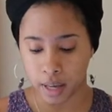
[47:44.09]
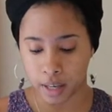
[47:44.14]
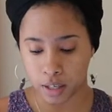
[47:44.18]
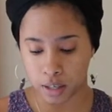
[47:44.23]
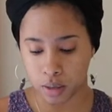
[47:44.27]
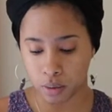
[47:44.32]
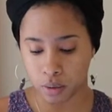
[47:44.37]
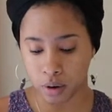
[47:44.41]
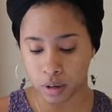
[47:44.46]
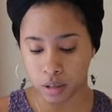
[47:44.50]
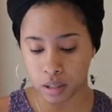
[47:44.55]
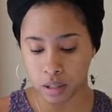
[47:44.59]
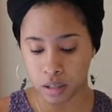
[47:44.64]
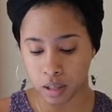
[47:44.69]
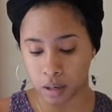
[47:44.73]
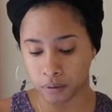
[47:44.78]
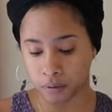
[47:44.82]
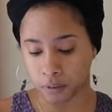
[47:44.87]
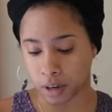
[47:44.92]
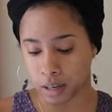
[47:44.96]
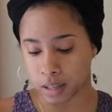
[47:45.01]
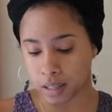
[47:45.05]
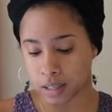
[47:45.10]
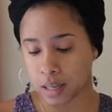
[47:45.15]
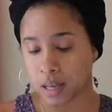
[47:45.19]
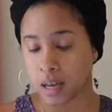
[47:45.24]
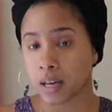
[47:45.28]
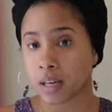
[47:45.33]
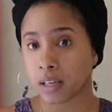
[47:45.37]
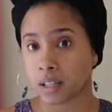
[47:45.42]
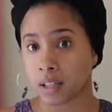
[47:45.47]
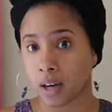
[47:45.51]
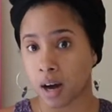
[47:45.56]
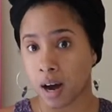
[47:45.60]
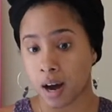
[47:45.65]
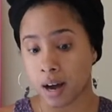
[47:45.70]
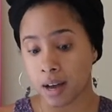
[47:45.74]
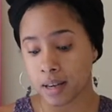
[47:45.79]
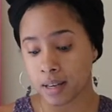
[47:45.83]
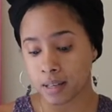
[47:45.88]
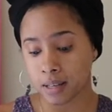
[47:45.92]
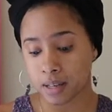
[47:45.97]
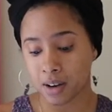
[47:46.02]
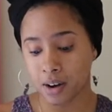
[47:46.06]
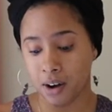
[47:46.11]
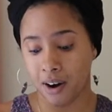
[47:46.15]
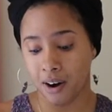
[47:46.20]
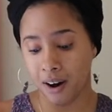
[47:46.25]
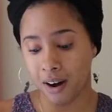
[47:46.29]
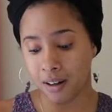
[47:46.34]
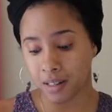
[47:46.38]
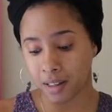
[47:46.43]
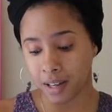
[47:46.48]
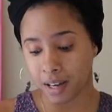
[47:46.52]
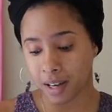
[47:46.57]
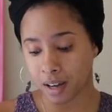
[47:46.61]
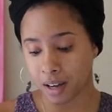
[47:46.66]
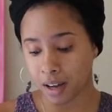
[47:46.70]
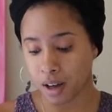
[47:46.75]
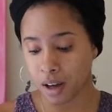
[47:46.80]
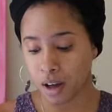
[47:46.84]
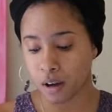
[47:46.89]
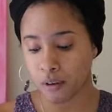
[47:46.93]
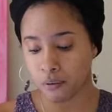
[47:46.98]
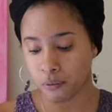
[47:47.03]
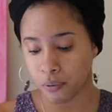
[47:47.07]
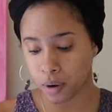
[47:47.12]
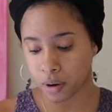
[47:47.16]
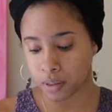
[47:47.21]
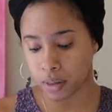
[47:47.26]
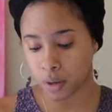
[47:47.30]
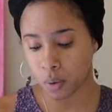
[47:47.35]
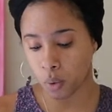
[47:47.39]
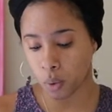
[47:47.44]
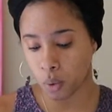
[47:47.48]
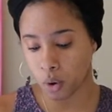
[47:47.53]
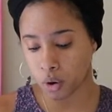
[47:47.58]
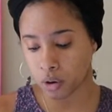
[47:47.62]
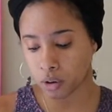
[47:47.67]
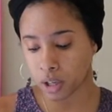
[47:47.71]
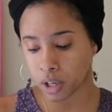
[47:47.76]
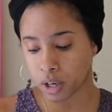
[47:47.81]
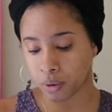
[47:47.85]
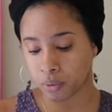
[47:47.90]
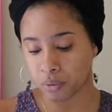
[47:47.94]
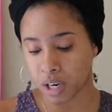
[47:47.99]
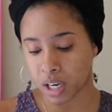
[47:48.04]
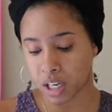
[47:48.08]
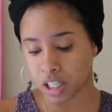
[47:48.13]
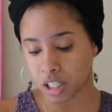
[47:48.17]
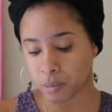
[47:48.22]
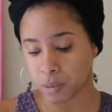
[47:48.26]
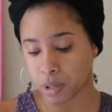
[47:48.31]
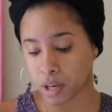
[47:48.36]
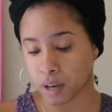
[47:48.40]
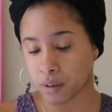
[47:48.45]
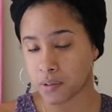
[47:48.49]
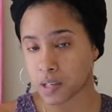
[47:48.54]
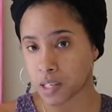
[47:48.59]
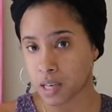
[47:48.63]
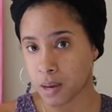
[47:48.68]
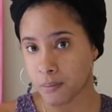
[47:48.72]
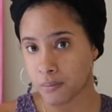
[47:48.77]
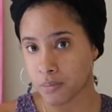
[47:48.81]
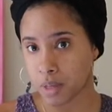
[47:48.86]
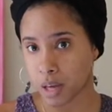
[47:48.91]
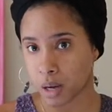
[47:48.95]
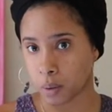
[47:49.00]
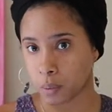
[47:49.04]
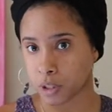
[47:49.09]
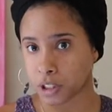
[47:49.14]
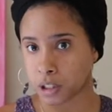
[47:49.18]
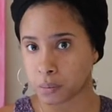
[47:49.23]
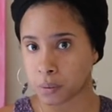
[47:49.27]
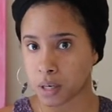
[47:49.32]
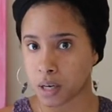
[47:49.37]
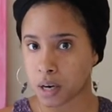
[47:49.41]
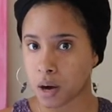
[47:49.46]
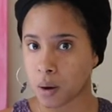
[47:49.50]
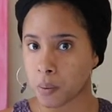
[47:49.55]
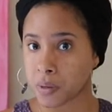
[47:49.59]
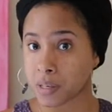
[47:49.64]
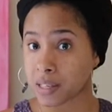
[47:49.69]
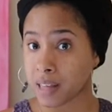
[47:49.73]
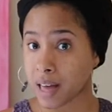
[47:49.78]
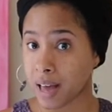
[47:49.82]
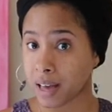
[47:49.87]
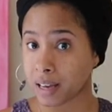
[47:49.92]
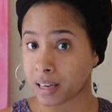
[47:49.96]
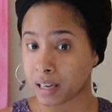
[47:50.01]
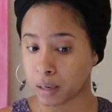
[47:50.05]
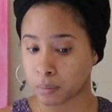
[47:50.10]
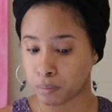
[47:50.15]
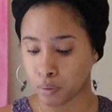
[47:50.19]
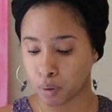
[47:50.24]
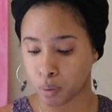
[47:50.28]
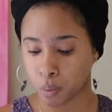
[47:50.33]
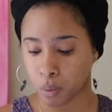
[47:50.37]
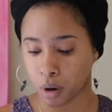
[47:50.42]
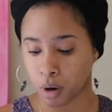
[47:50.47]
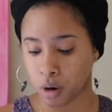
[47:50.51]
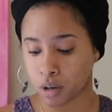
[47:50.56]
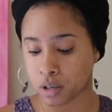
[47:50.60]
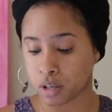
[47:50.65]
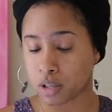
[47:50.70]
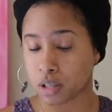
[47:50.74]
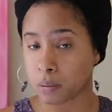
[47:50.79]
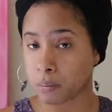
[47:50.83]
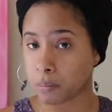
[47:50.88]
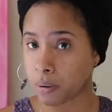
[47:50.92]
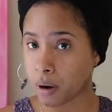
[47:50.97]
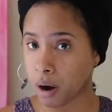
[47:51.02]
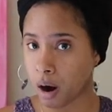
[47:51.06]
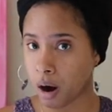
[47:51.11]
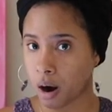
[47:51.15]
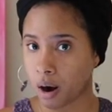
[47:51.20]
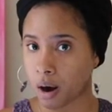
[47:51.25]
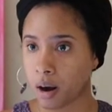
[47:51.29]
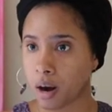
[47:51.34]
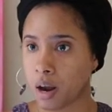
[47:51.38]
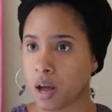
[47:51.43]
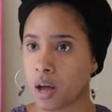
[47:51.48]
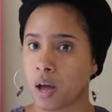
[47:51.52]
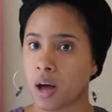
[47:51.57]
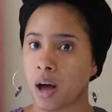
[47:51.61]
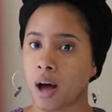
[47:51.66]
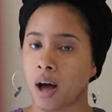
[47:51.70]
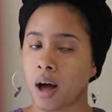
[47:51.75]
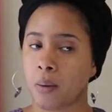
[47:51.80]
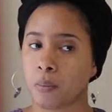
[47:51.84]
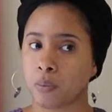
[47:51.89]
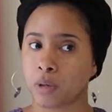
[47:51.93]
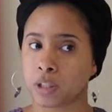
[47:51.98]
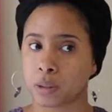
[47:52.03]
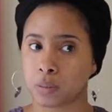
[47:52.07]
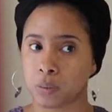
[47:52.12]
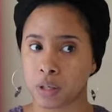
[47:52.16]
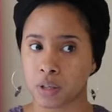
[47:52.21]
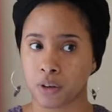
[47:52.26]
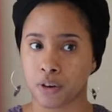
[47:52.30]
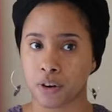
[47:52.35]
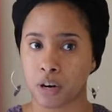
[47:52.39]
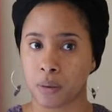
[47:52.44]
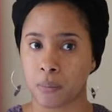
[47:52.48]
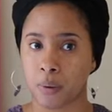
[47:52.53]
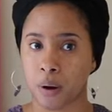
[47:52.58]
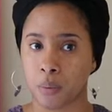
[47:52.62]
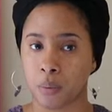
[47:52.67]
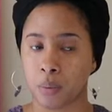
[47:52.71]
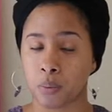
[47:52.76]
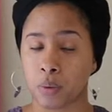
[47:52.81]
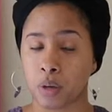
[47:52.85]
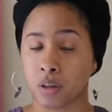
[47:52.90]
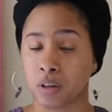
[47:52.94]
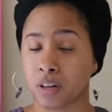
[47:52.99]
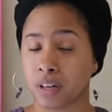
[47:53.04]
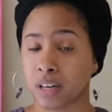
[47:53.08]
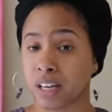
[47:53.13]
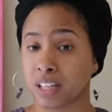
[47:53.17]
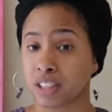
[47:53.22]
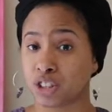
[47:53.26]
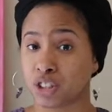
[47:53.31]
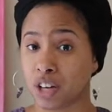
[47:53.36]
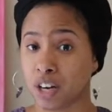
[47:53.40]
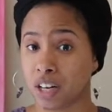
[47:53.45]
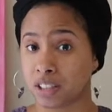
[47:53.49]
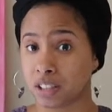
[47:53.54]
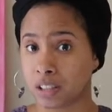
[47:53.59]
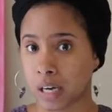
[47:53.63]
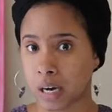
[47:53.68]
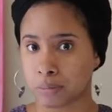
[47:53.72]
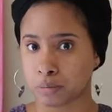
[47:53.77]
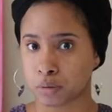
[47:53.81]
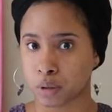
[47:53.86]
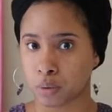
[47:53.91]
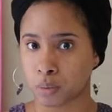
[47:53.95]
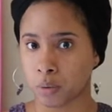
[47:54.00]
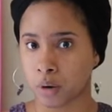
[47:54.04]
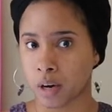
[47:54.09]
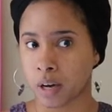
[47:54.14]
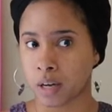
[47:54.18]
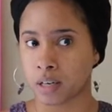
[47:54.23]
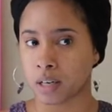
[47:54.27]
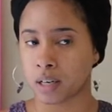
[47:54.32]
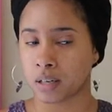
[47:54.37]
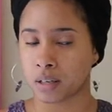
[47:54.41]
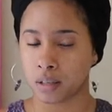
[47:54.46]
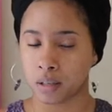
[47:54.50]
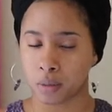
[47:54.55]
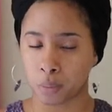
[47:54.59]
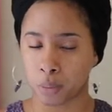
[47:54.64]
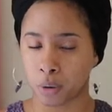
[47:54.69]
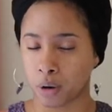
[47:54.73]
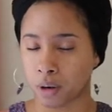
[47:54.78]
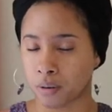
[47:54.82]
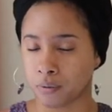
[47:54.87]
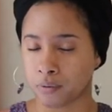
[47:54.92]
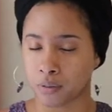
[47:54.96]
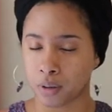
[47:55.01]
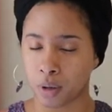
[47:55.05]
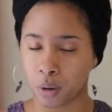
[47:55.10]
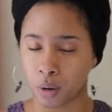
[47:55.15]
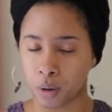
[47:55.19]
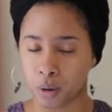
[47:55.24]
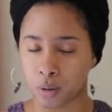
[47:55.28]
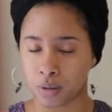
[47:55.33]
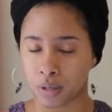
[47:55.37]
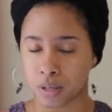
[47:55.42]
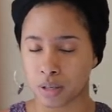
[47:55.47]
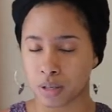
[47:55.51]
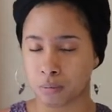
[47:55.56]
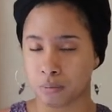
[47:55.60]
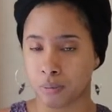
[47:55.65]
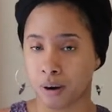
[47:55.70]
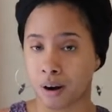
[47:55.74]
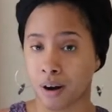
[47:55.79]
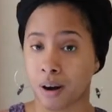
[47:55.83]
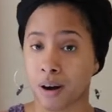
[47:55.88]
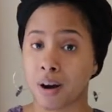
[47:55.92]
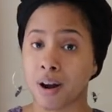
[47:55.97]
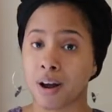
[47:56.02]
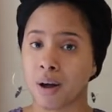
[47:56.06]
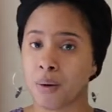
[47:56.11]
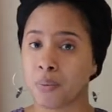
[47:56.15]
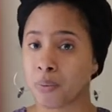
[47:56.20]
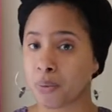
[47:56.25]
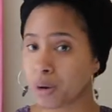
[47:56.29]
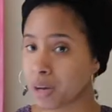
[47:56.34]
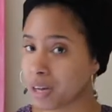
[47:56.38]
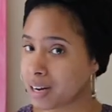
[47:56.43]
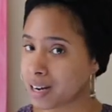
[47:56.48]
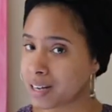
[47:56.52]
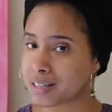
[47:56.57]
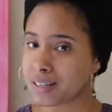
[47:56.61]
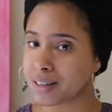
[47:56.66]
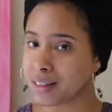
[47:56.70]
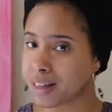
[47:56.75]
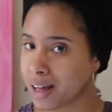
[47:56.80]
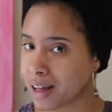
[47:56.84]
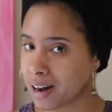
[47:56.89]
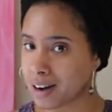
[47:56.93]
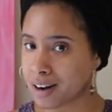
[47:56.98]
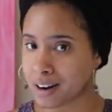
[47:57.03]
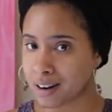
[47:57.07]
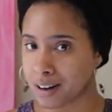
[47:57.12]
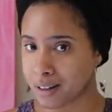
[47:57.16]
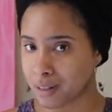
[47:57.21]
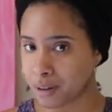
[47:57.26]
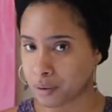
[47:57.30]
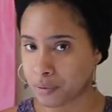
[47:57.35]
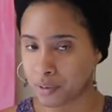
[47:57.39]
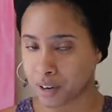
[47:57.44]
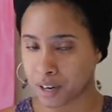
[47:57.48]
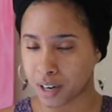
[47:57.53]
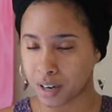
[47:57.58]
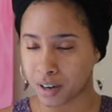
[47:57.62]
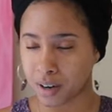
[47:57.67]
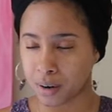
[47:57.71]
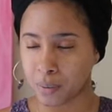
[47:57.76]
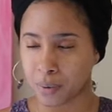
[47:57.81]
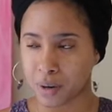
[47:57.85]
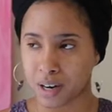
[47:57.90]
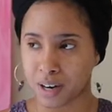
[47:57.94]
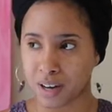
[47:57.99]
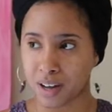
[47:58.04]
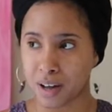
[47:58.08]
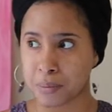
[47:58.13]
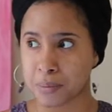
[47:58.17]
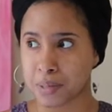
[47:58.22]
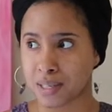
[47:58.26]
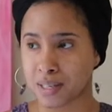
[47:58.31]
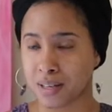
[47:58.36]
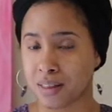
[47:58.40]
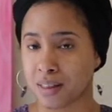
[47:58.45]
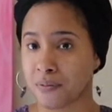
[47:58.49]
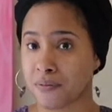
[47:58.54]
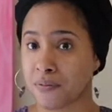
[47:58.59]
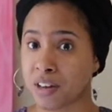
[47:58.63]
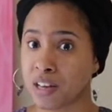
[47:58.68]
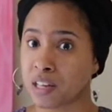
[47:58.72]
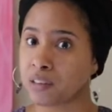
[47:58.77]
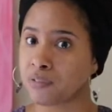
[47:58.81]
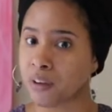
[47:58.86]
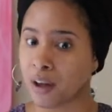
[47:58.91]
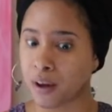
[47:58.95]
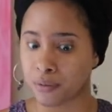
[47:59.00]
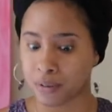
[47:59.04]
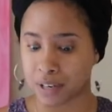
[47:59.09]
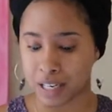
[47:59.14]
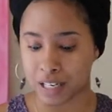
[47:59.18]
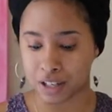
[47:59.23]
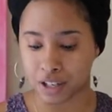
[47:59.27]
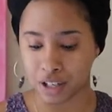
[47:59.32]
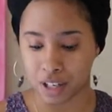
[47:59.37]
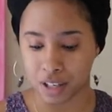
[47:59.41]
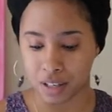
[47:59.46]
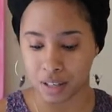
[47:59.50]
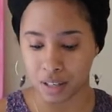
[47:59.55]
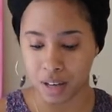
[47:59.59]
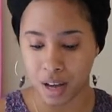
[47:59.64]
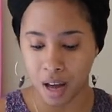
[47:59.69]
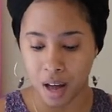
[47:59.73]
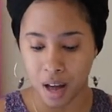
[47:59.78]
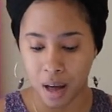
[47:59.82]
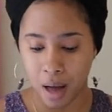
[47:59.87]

So there's a difference. Yah is calling for the orderly arrangement of something, which we know is that Hebrew word Debar, um, which we learn about when we look at John chapter one and the word of Logos and Debar. We'll get into that in another video when it comes to the faith foundations.